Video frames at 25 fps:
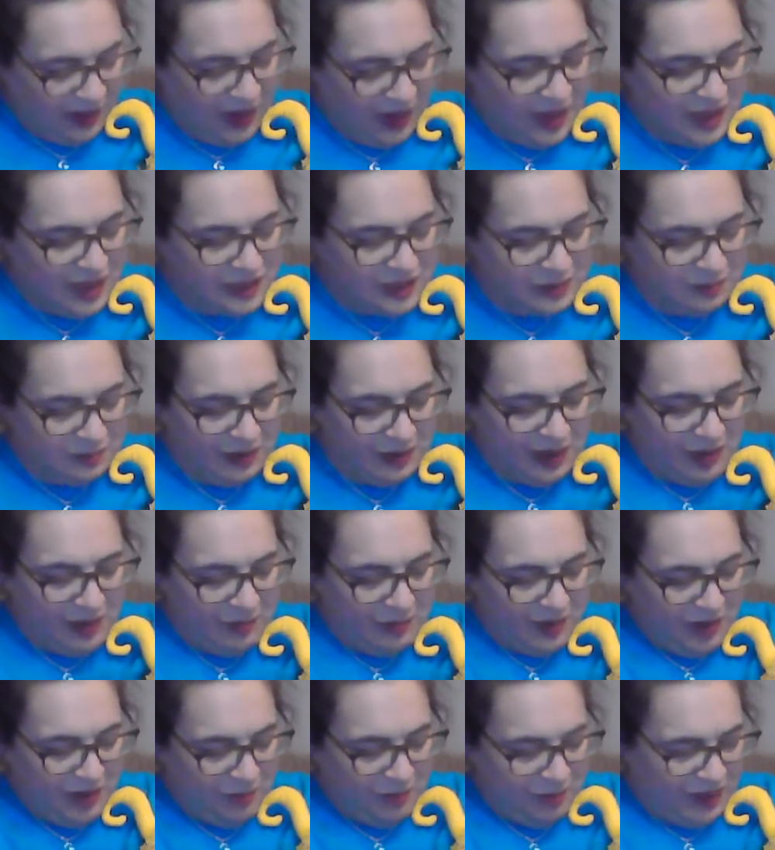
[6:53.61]
It's
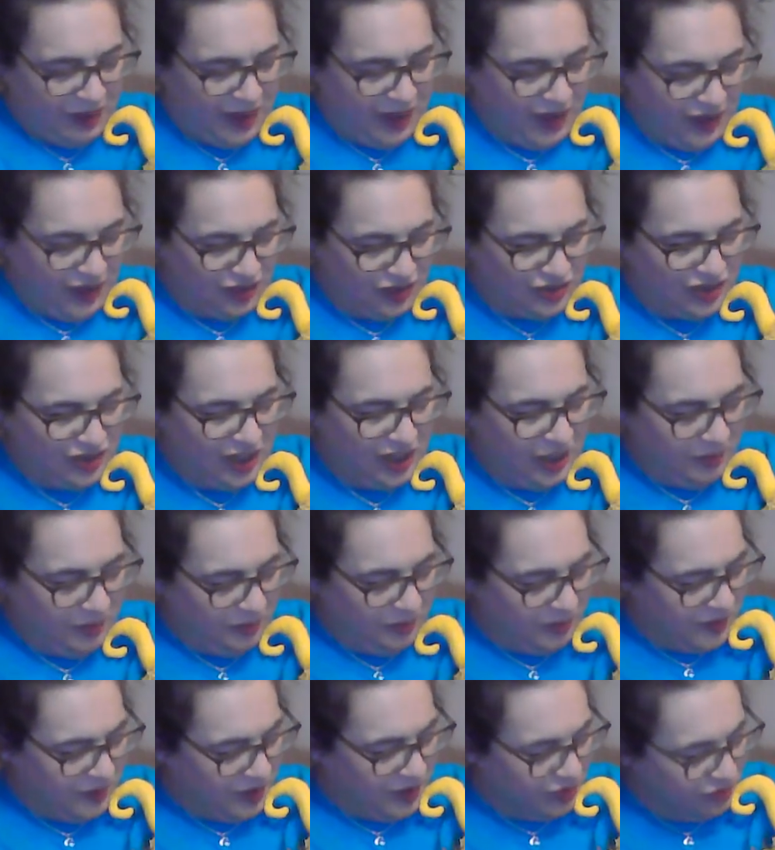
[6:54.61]
Baba Black Sheep.
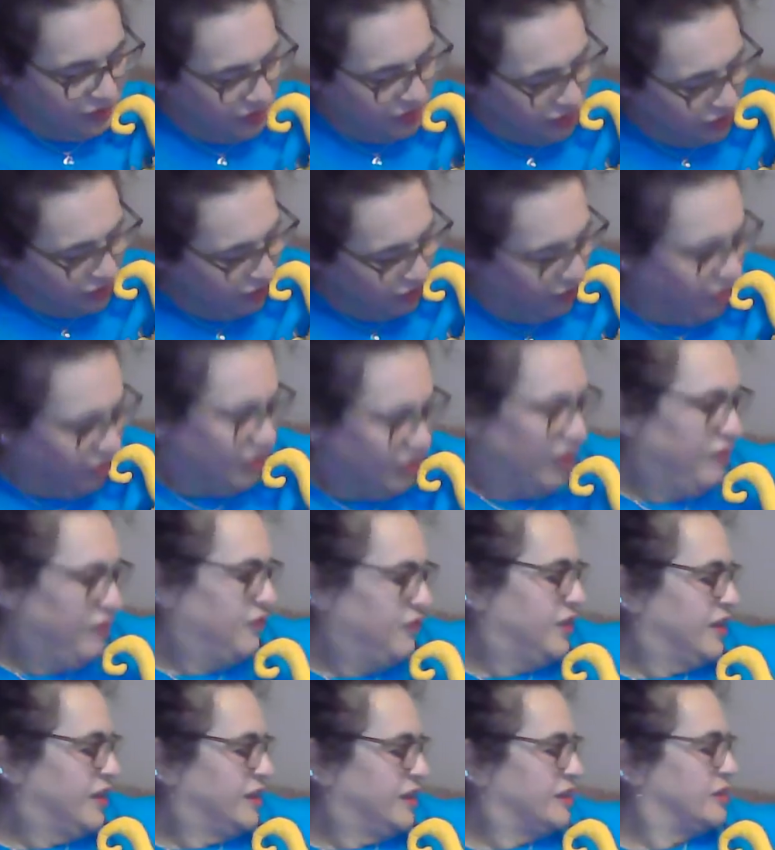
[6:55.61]
You love
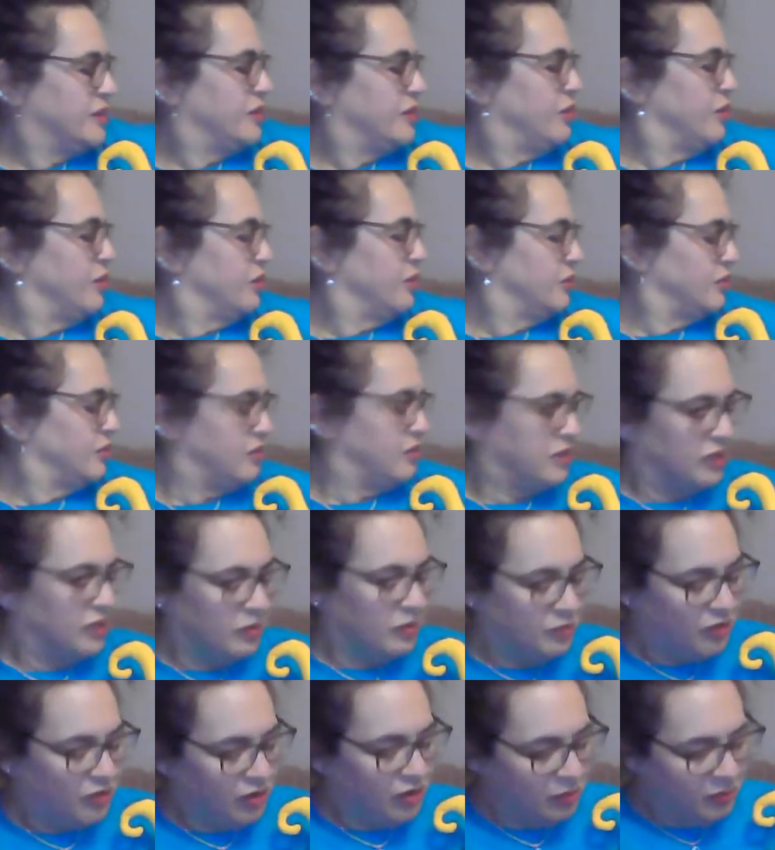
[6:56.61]
this song, don't you,
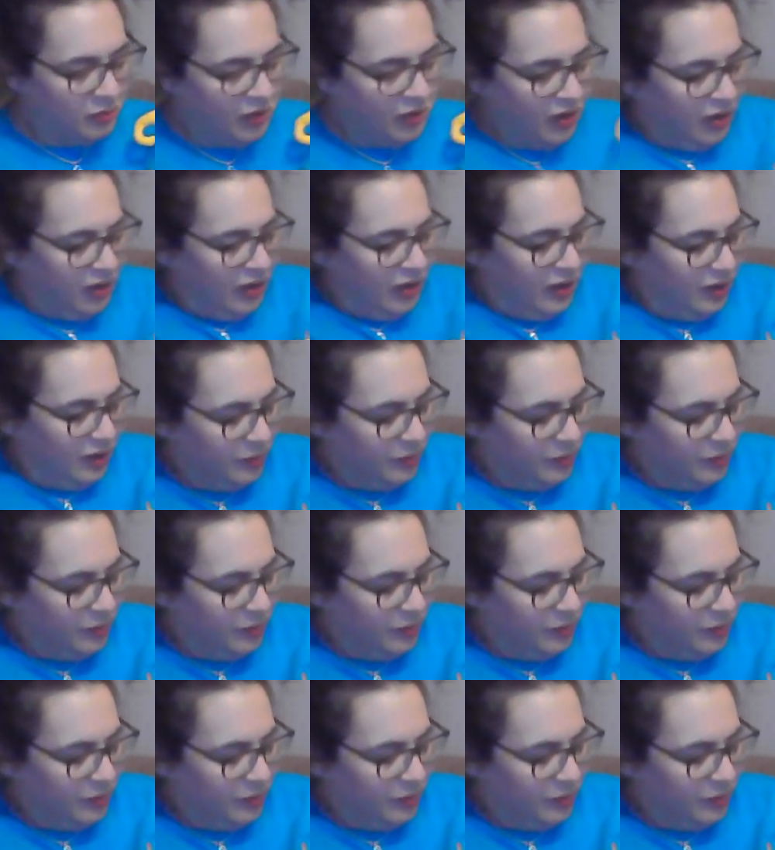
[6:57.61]
Big Bug?